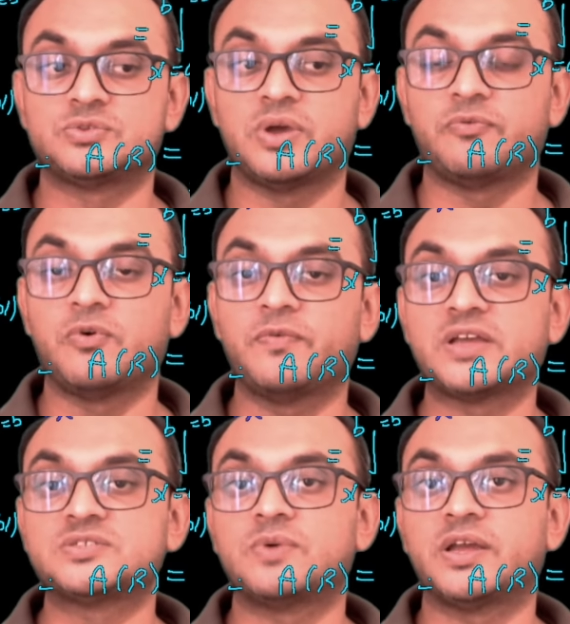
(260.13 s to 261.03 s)
So f of
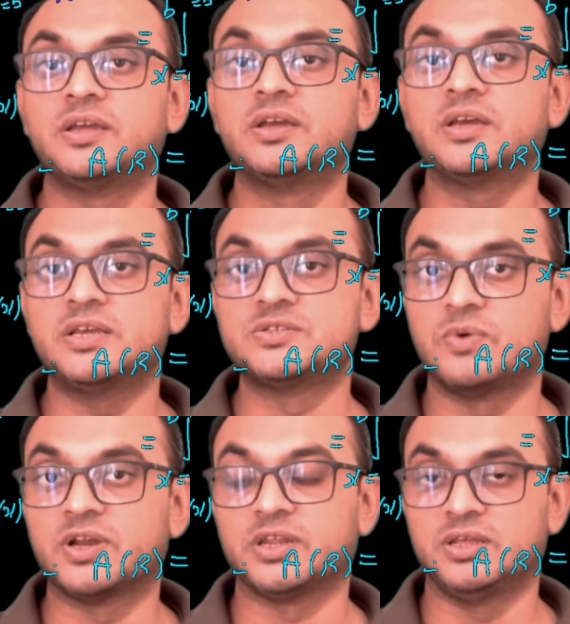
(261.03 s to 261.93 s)
xy is
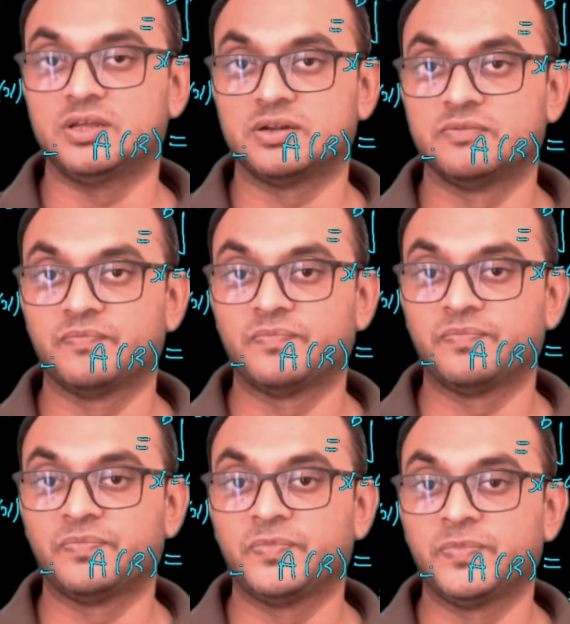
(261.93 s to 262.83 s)
1 here,
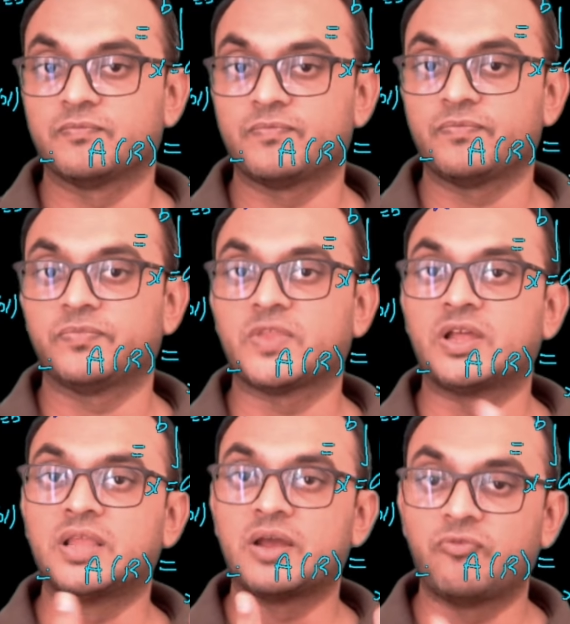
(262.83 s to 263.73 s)

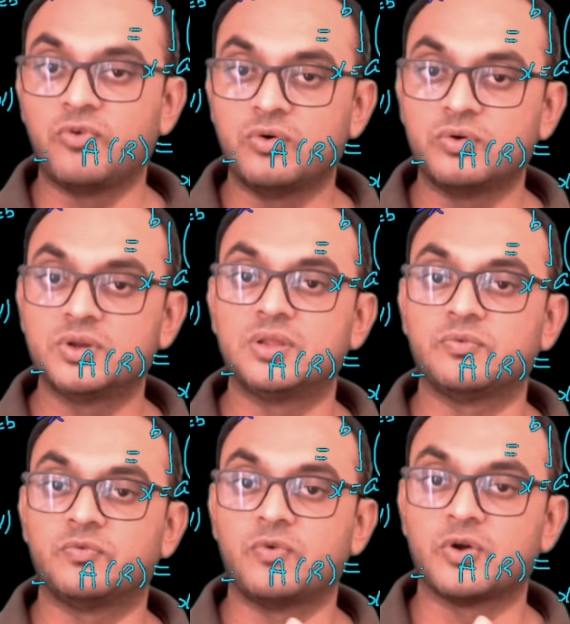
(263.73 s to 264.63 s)
and therefore the
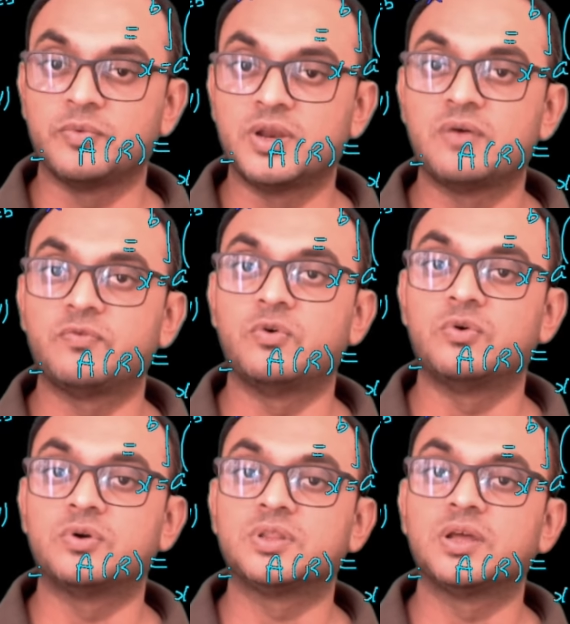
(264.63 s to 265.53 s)
formula
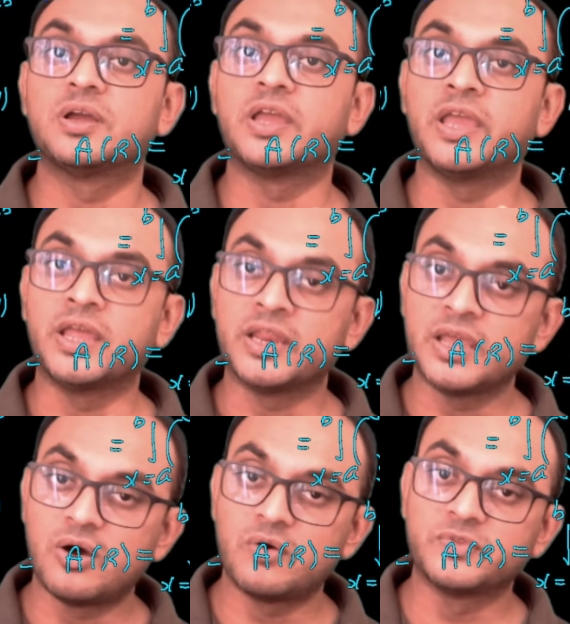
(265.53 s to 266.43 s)
for
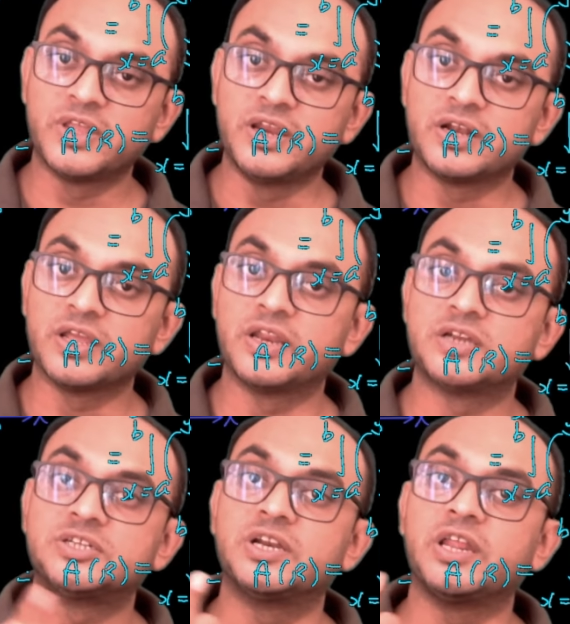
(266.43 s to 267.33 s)
area of the
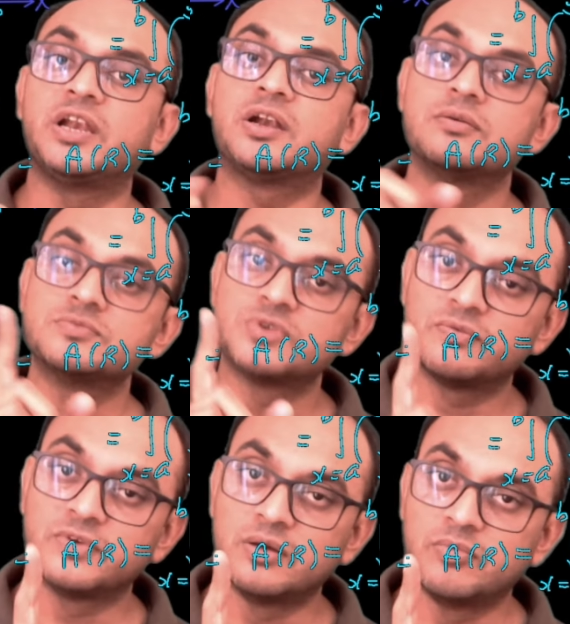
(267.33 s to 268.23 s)
integration in terms
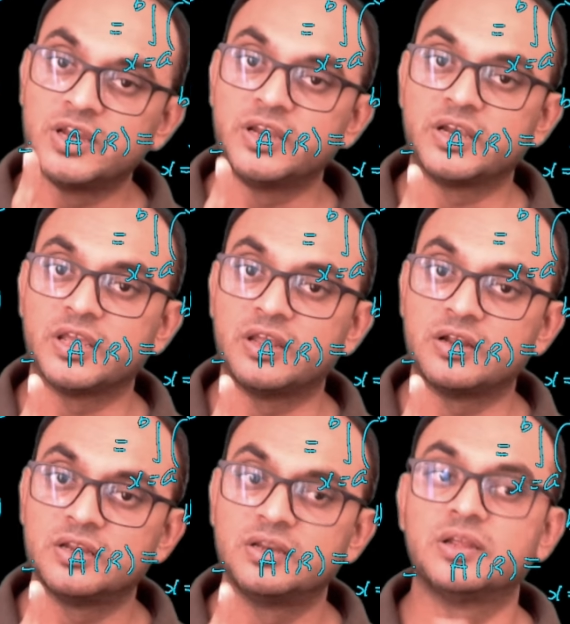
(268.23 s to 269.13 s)
of double
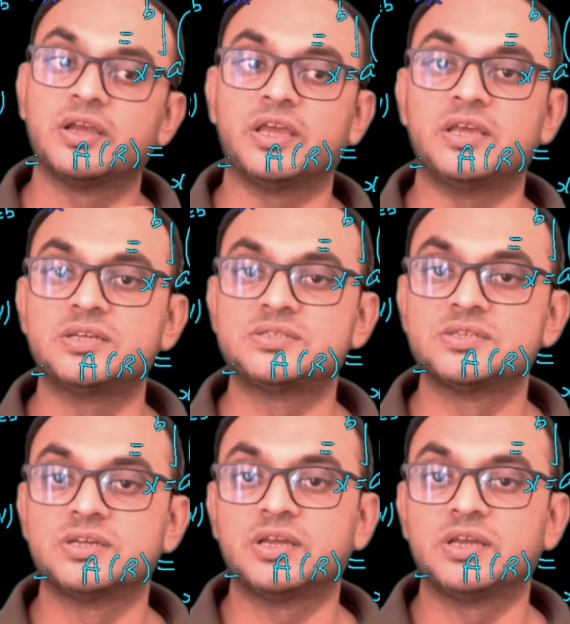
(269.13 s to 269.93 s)
integral is